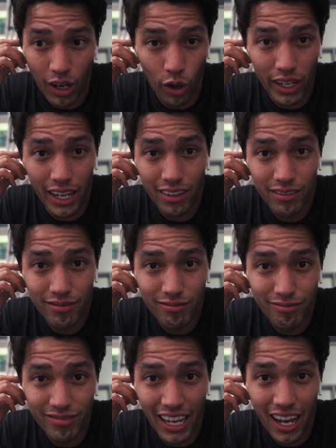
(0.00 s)
Okay.
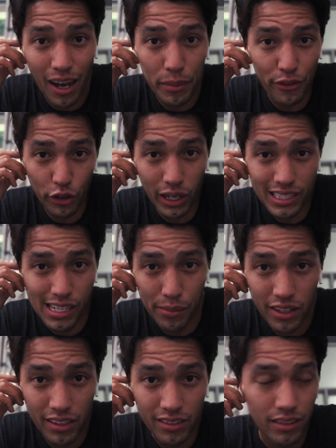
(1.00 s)
Yeah, I mean, if you got
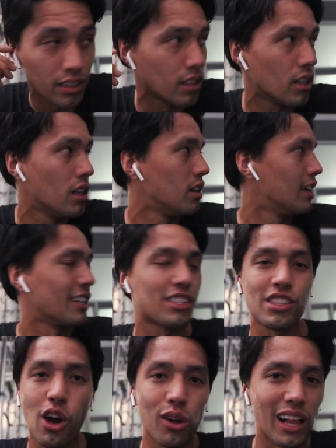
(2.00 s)
something.
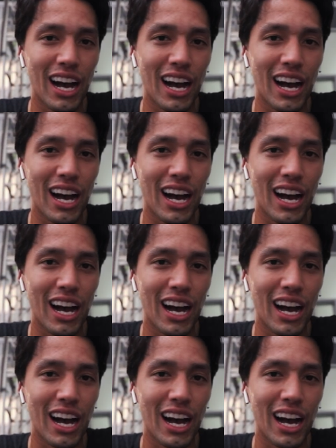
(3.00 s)
So